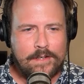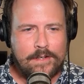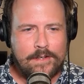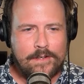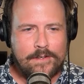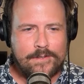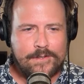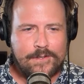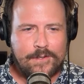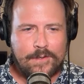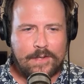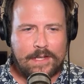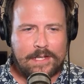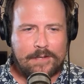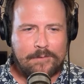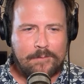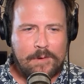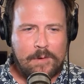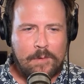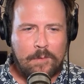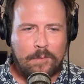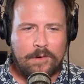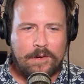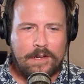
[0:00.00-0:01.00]
So like,
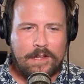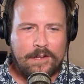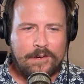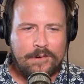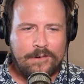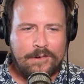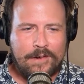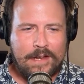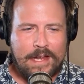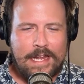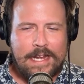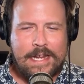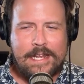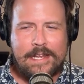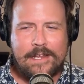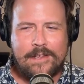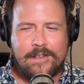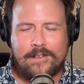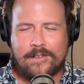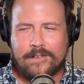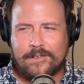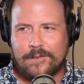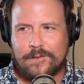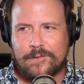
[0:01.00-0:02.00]
we weren't under
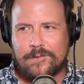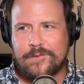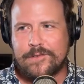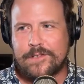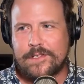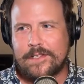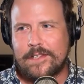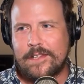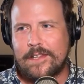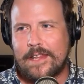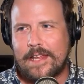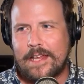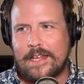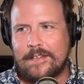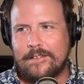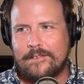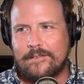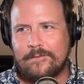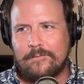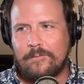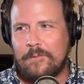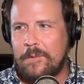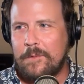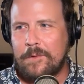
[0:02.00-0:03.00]
any illusion
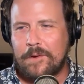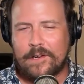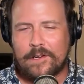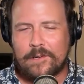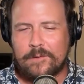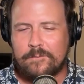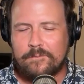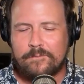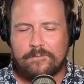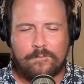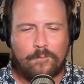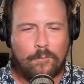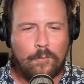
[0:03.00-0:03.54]
that we were going to